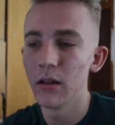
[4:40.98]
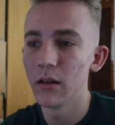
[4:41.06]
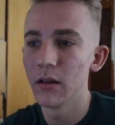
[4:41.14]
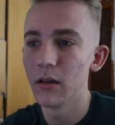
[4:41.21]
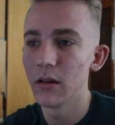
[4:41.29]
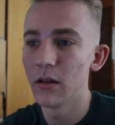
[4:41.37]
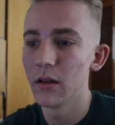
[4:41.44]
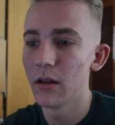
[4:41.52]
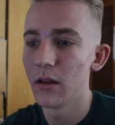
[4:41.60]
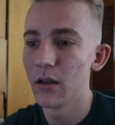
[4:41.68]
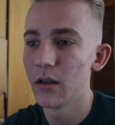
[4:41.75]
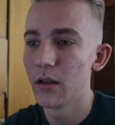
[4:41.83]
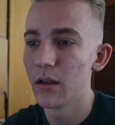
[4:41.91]
Because if it
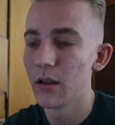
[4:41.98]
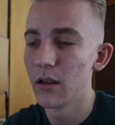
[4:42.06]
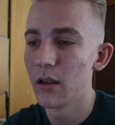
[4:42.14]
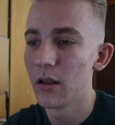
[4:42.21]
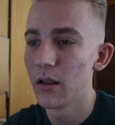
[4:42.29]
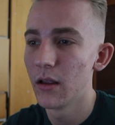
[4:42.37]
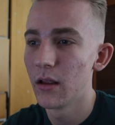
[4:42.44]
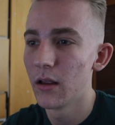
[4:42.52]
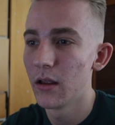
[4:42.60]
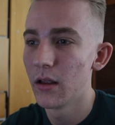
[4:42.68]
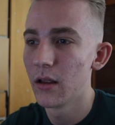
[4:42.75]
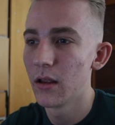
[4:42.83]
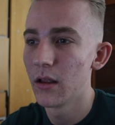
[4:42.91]
is, it goes straight to the
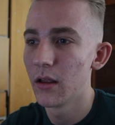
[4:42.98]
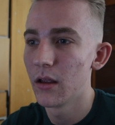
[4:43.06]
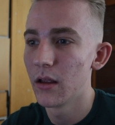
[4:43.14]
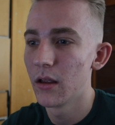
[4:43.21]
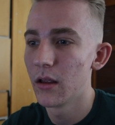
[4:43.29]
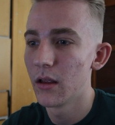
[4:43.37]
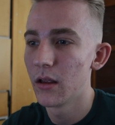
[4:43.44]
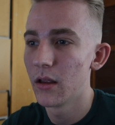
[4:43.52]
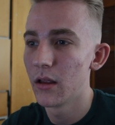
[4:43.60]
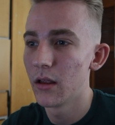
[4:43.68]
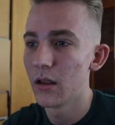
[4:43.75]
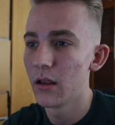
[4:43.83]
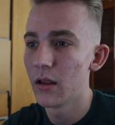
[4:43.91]
police already recorded,
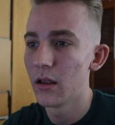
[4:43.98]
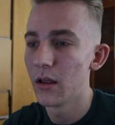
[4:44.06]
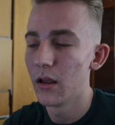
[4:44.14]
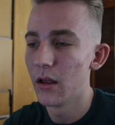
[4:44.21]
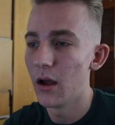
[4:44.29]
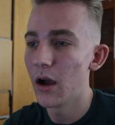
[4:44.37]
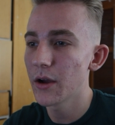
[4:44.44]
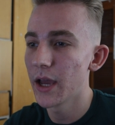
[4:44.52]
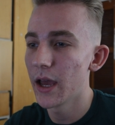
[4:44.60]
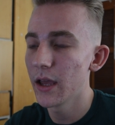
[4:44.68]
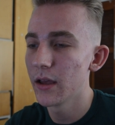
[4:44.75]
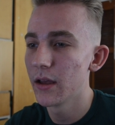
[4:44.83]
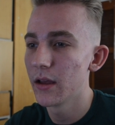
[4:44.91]
so...
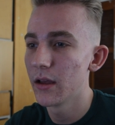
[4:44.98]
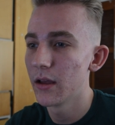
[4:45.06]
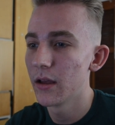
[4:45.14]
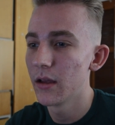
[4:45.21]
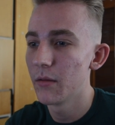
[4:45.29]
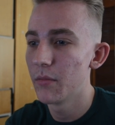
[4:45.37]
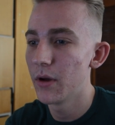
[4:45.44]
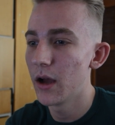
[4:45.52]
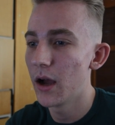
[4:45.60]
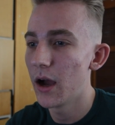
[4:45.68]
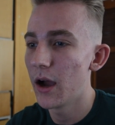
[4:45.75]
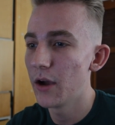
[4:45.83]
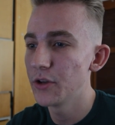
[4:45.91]
Okay.
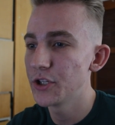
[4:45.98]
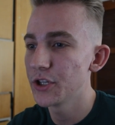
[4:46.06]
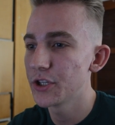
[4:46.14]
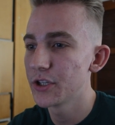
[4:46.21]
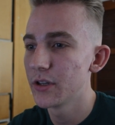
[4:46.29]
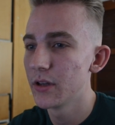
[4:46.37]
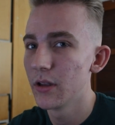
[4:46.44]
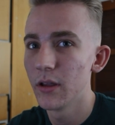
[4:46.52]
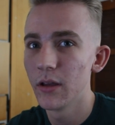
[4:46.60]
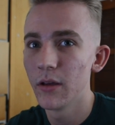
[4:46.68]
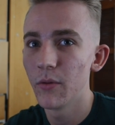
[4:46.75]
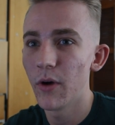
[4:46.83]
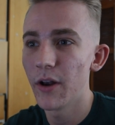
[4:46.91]
But right. I was just
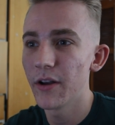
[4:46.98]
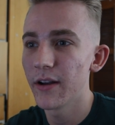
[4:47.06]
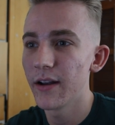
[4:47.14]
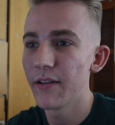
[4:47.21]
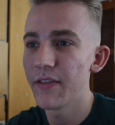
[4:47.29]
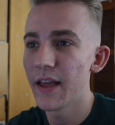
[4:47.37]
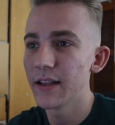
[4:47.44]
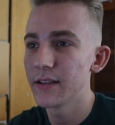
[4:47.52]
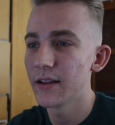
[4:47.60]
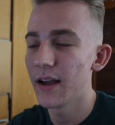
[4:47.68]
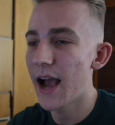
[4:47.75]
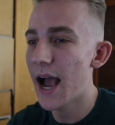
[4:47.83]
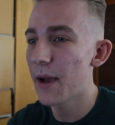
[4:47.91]
wondering if there's
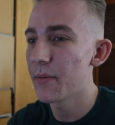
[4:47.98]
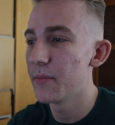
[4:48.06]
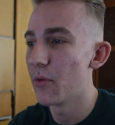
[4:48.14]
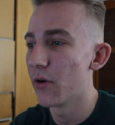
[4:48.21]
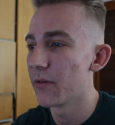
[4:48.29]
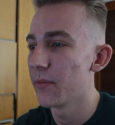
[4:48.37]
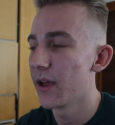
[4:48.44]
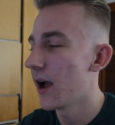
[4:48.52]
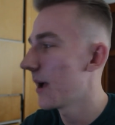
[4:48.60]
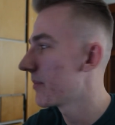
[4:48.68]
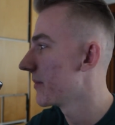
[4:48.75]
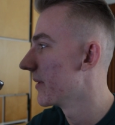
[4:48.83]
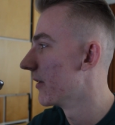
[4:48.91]
a Happy, more,
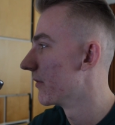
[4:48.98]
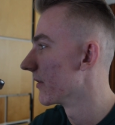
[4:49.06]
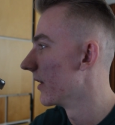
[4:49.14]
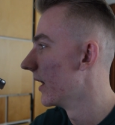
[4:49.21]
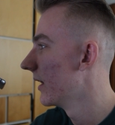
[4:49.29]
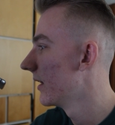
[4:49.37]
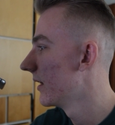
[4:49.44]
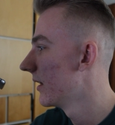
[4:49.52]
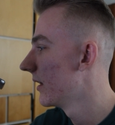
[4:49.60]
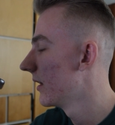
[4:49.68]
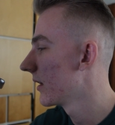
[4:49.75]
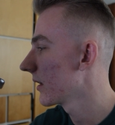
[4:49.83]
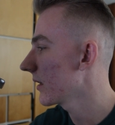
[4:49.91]
happy Meal for it.
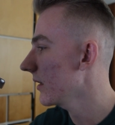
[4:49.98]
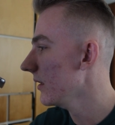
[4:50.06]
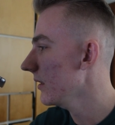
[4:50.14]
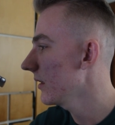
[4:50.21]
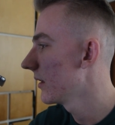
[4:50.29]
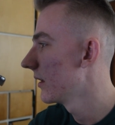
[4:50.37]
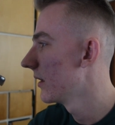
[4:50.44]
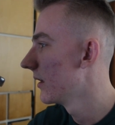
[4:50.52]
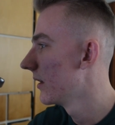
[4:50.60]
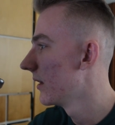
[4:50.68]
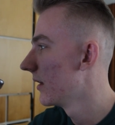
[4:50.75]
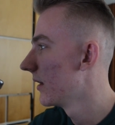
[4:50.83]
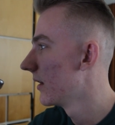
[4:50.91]
Oh,
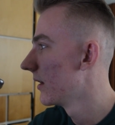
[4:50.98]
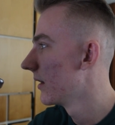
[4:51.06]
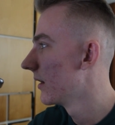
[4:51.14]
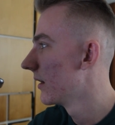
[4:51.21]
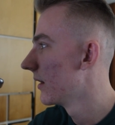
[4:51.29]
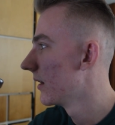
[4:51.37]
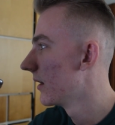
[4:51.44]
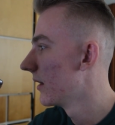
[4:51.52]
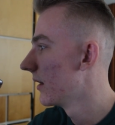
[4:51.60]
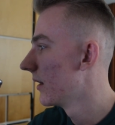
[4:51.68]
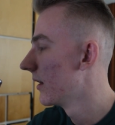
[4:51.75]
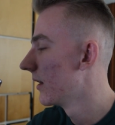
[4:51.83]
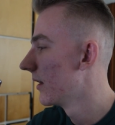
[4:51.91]
Happy Meal. I thought you
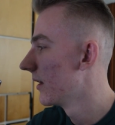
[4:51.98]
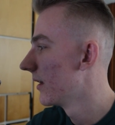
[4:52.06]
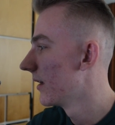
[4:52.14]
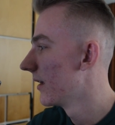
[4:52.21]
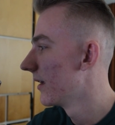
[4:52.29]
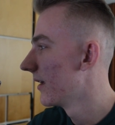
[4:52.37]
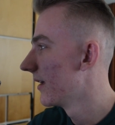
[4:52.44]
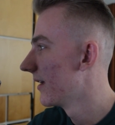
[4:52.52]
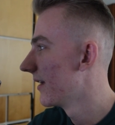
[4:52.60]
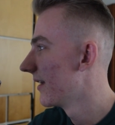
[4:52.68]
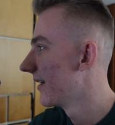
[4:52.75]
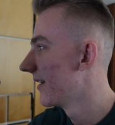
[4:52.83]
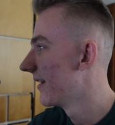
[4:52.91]
were on about a
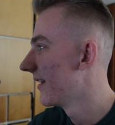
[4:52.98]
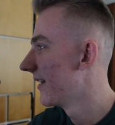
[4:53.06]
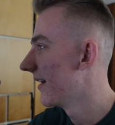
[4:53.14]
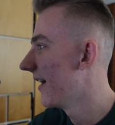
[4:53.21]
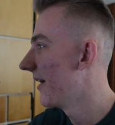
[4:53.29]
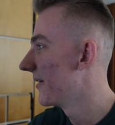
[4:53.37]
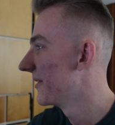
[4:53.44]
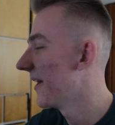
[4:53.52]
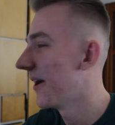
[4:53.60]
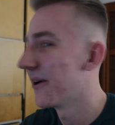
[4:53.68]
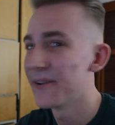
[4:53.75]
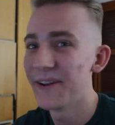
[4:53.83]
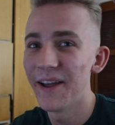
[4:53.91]
movie, sir. Oh,
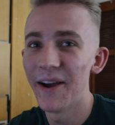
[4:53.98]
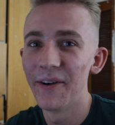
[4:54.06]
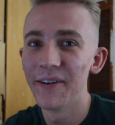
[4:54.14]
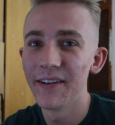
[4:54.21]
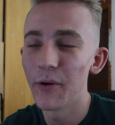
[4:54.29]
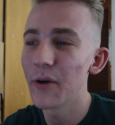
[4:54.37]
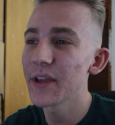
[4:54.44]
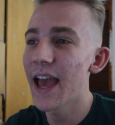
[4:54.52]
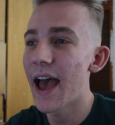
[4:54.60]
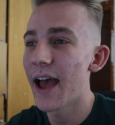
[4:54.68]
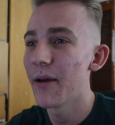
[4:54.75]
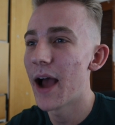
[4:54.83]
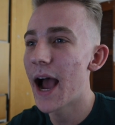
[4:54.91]
no, no. Well,
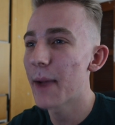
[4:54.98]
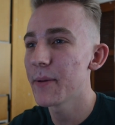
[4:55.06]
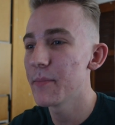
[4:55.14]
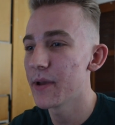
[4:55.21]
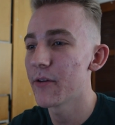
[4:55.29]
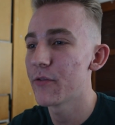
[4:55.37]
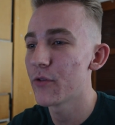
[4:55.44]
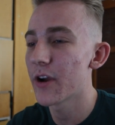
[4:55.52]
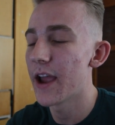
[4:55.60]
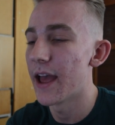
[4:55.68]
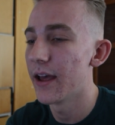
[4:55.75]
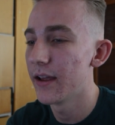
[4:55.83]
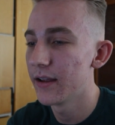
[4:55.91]
yeah, Happy Meal for
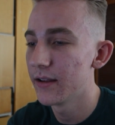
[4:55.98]
it.